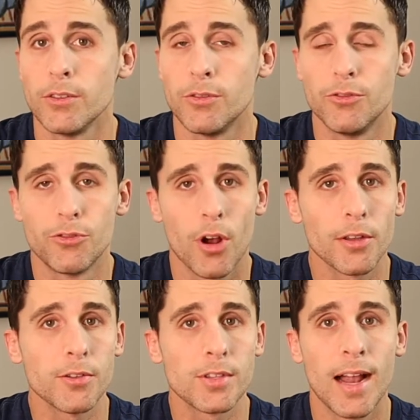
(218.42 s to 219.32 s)

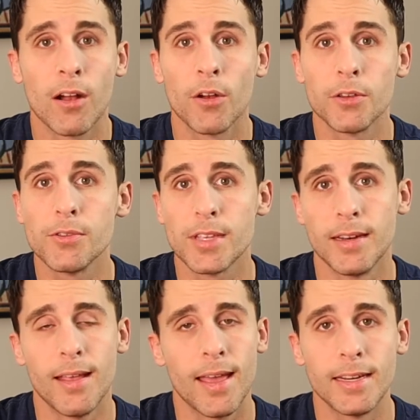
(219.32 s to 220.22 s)
drug use and alcohol use
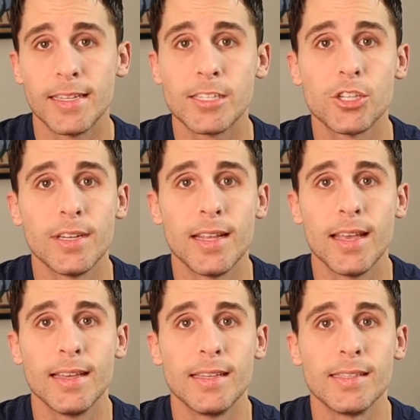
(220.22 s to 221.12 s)
and addiction
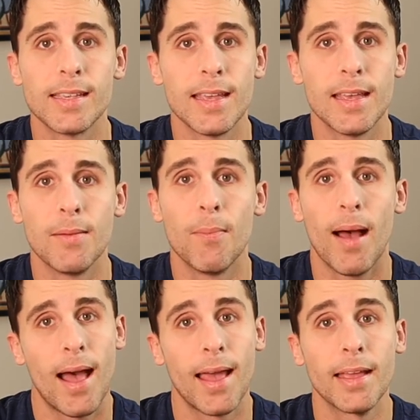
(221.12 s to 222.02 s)
is in
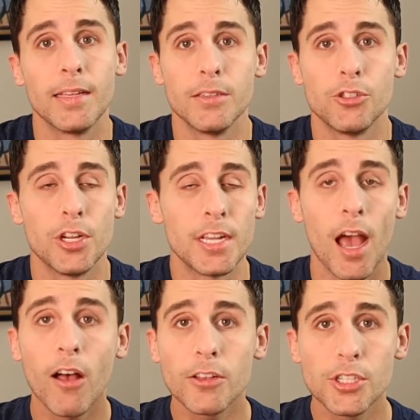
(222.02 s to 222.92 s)
my
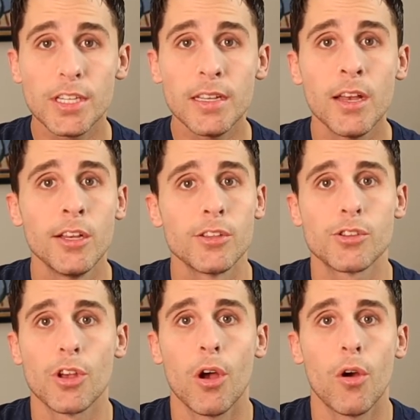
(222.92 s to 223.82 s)
genealogy,
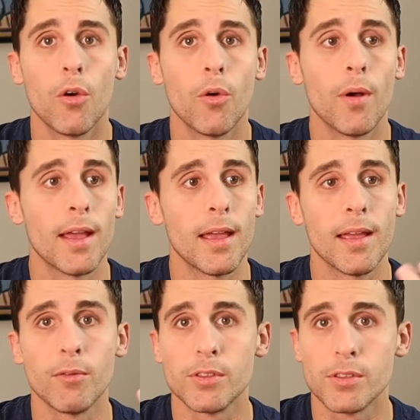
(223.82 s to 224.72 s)
so
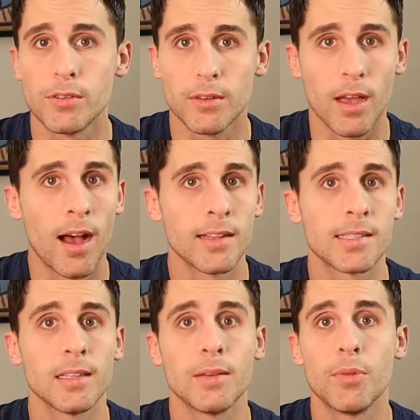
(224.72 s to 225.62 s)
it was
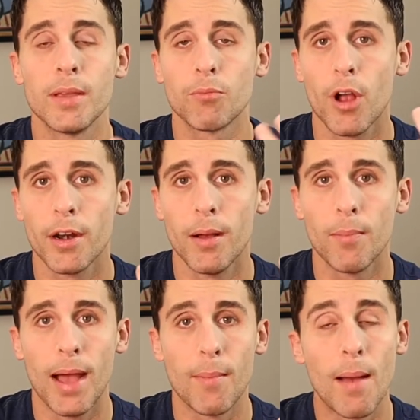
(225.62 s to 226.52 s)
constantly being brought up
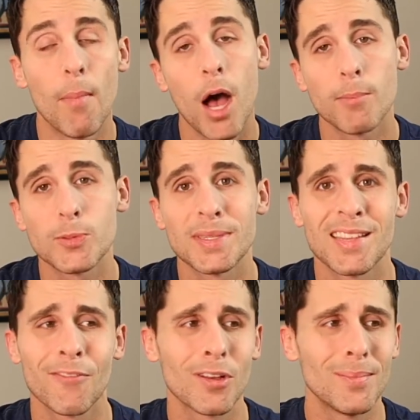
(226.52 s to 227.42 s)
by my mom,
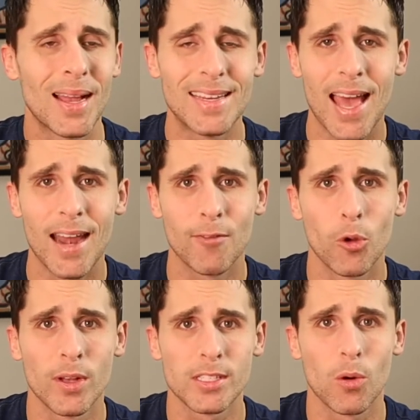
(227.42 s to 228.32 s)
specifically my dad every
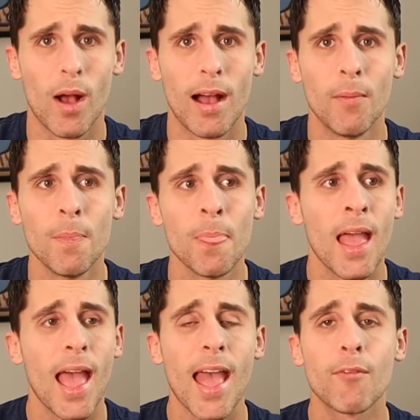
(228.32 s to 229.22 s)
once in a while.
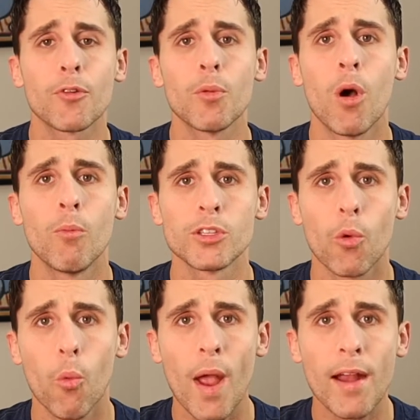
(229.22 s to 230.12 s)
Everyone was
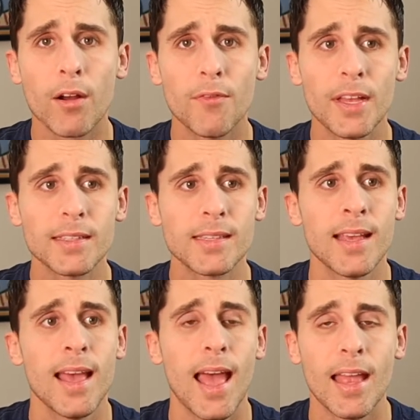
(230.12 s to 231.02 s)
aware of it
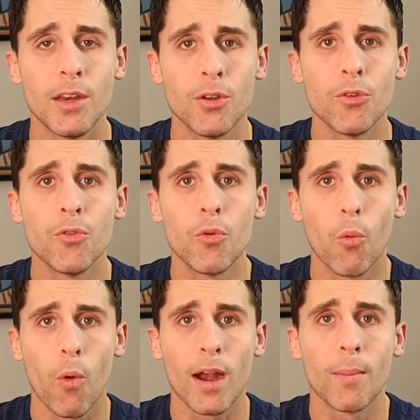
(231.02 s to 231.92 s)
and knew
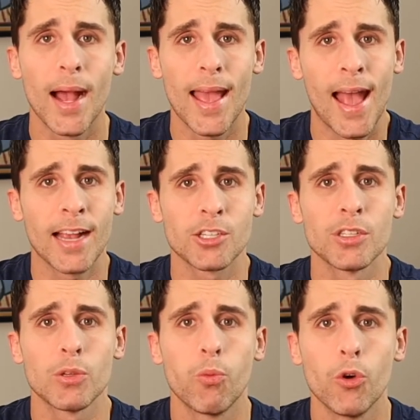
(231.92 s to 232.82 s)
where my
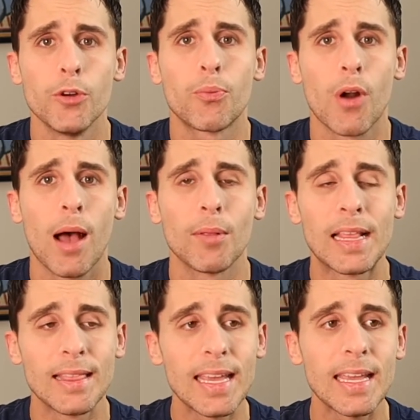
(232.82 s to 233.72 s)
actions would
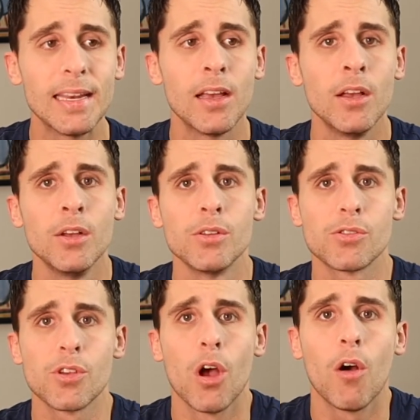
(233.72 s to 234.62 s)
probably lead,
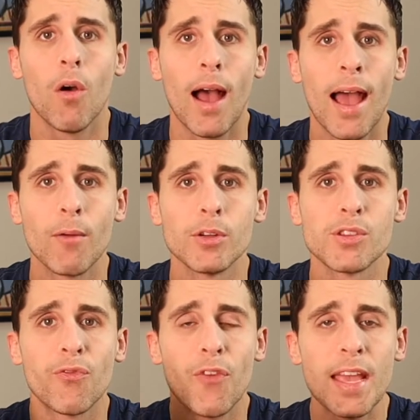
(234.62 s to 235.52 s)
so I
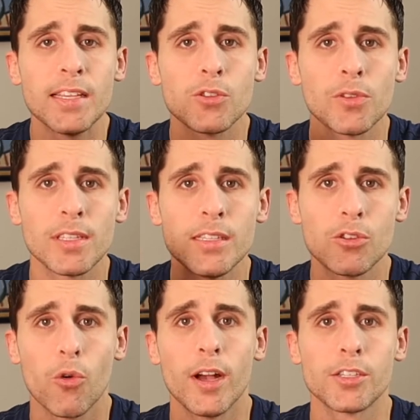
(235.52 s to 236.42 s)
was faced with
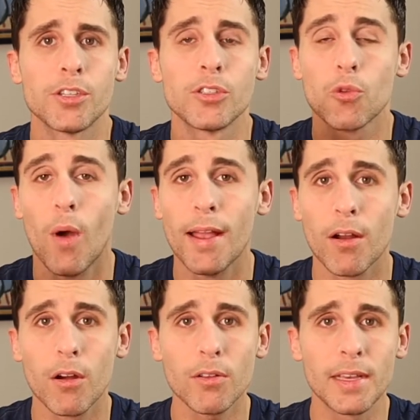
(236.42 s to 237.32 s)
these questions quite
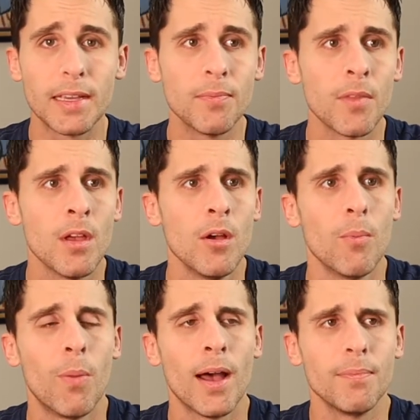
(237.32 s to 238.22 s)
early,
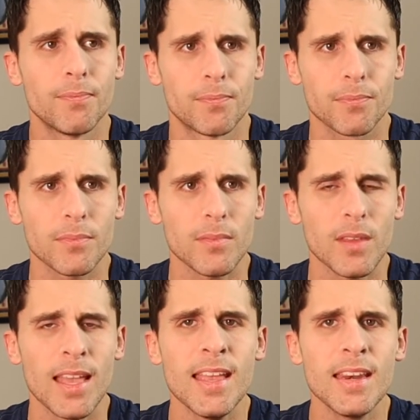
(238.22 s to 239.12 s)
but
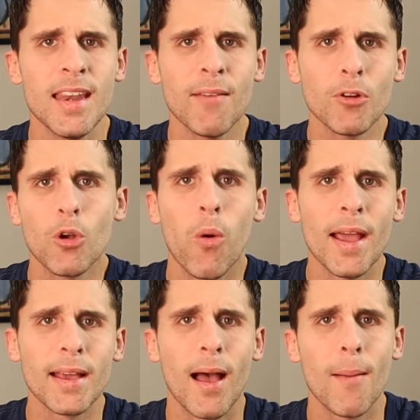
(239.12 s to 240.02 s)
it never
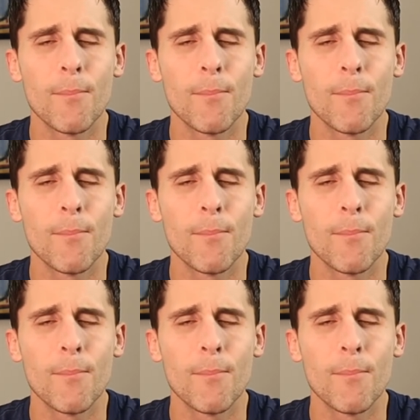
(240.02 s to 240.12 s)
quite got